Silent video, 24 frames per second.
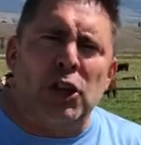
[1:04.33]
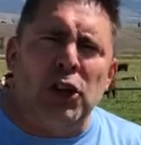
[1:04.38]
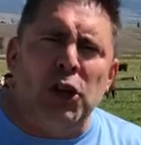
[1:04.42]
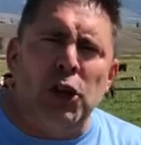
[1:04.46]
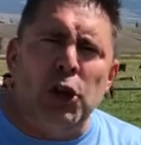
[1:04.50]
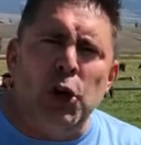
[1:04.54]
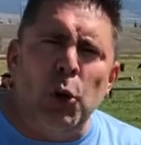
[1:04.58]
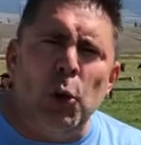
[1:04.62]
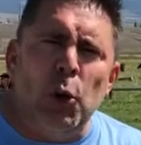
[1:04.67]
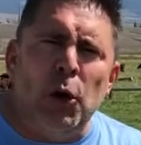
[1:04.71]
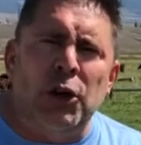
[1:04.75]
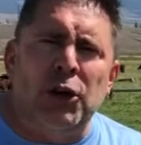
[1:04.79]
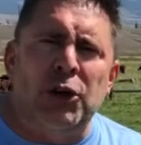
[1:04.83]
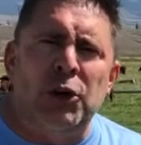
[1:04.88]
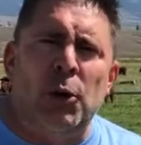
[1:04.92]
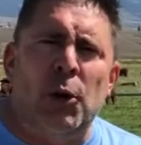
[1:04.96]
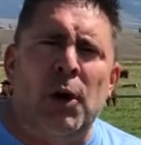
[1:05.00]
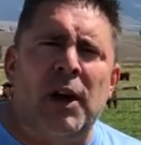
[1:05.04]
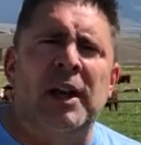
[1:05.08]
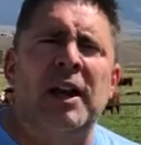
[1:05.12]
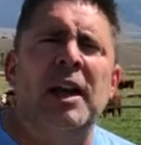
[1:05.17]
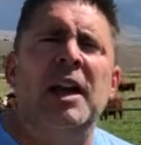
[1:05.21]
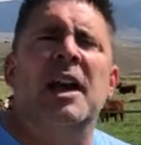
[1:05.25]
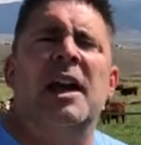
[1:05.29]
you are
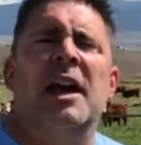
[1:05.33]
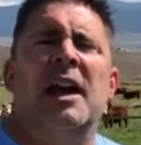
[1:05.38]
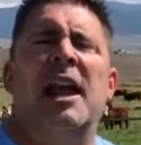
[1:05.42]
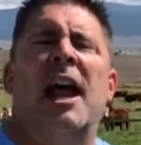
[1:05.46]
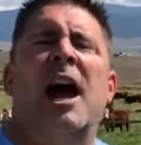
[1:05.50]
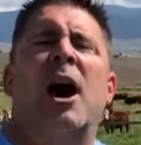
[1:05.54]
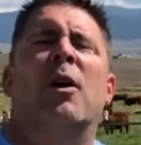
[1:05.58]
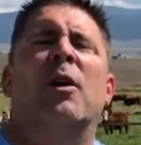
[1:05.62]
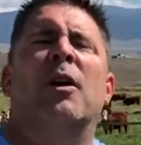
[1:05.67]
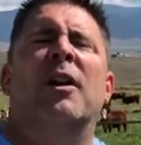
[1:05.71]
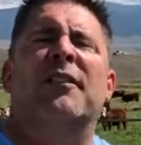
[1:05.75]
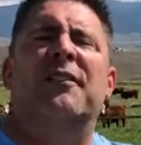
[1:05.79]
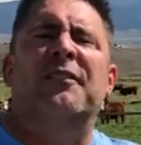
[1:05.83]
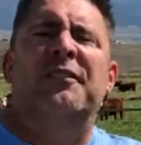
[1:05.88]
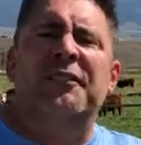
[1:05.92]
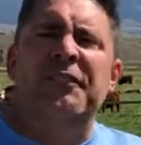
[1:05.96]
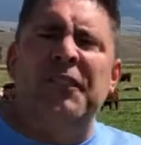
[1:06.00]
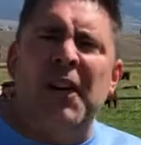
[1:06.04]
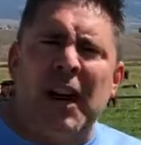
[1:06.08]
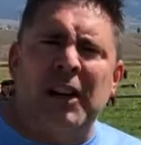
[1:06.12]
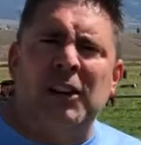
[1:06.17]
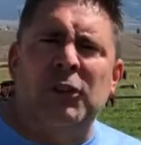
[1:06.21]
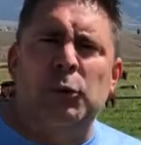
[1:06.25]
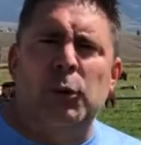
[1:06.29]
doing and how it
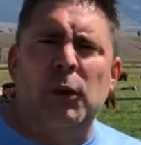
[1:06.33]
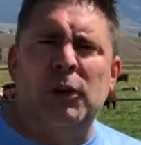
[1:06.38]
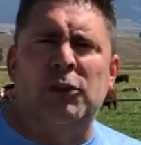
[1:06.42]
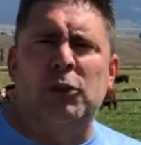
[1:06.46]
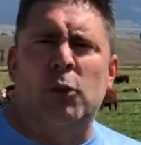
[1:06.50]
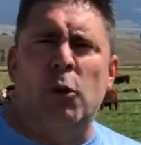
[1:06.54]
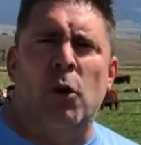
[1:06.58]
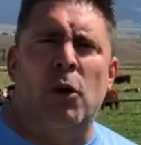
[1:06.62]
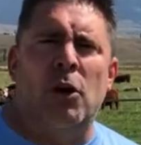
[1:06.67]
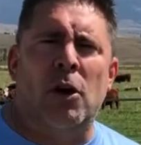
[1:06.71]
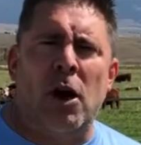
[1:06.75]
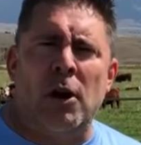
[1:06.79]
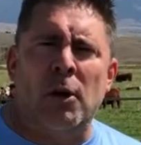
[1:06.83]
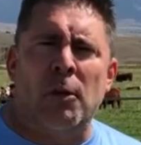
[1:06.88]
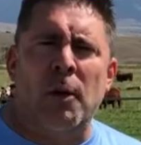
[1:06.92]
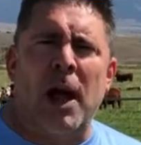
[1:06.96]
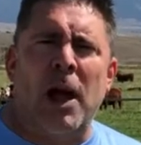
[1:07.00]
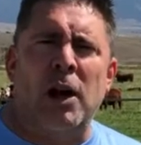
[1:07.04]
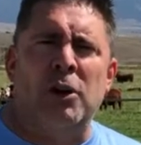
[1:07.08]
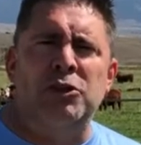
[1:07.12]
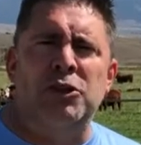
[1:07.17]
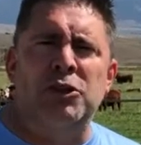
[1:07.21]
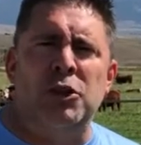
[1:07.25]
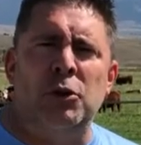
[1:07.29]
affects what's going on
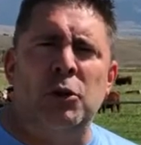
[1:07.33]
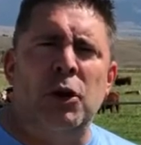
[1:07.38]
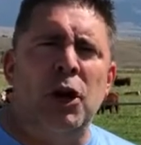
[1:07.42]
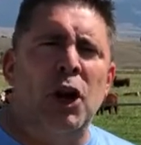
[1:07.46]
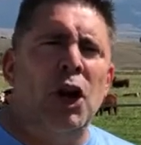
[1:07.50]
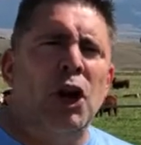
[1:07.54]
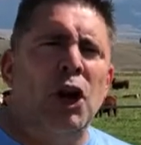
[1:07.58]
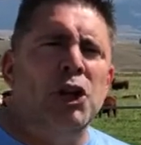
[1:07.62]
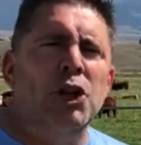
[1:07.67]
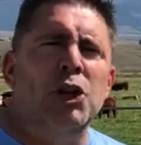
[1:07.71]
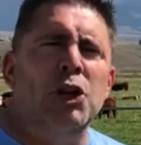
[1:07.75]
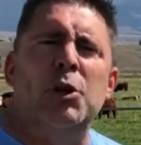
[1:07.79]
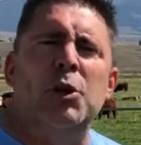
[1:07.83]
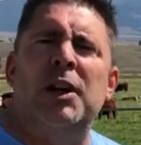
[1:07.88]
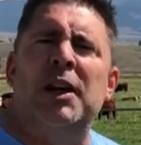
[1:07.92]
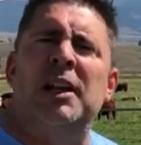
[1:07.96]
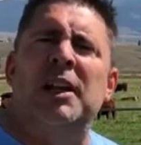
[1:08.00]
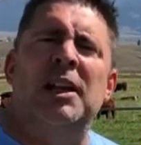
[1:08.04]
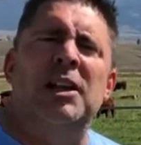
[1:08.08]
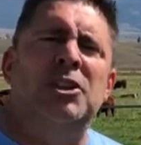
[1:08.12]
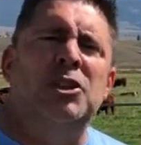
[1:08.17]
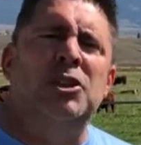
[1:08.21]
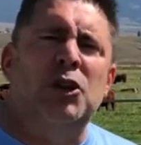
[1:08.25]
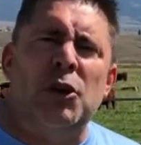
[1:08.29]
around you, you
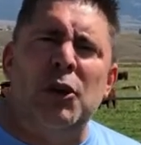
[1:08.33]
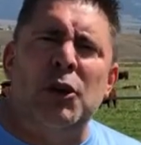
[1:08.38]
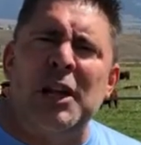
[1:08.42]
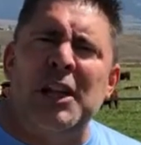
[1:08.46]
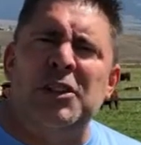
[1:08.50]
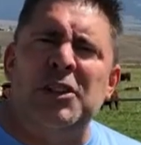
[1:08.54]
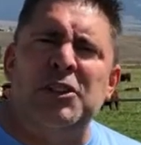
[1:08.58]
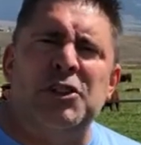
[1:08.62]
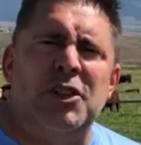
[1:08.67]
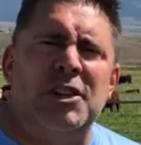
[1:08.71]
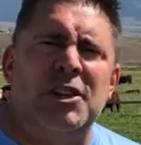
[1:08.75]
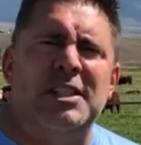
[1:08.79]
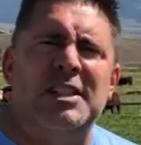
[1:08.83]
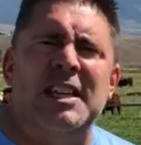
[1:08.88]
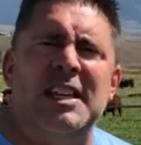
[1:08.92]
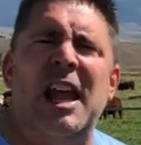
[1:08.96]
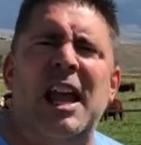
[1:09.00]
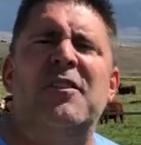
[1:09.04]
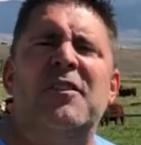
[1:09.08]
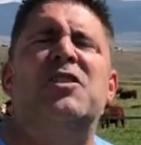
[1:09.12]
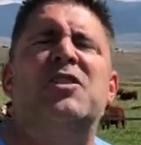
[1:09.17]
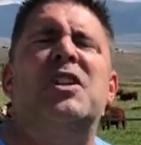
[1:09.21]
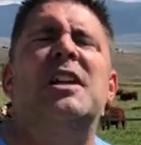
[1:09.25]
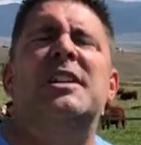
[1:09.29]
can increase your
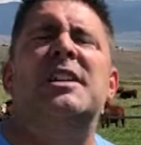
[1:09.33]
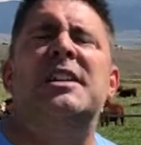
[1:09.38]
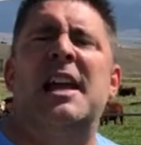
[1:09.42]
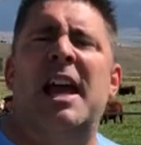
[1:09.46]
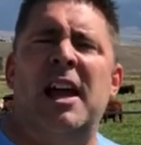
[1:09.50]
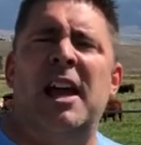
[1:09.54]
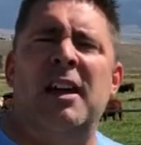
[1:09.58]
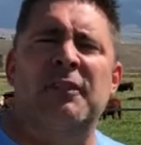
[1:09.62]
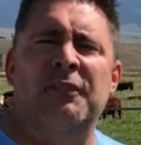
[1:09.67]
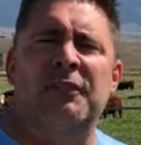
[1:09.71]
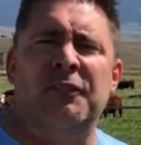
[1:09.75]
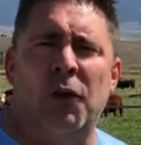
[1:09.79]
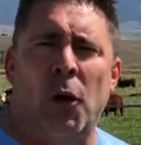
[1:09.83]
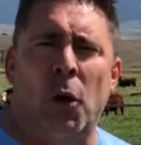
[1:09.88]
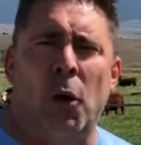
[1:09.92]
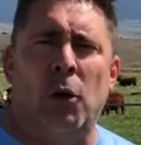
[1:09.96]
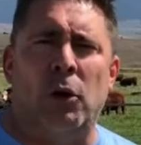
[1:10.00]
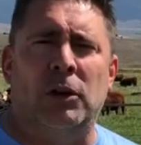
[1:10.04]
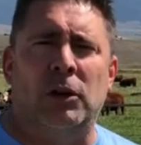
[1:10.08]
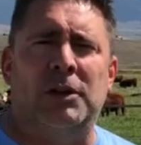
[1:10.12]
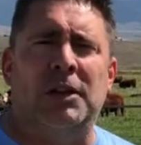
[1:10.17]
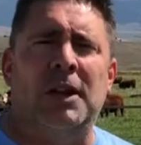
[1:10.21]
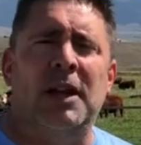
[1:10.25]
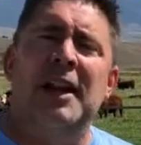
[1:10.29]
safety
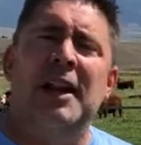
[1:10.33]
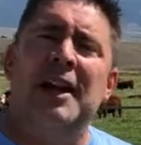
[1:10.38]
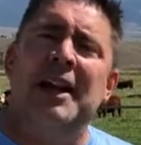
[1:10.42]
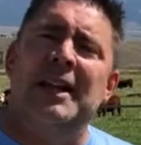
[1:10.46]
tenfold.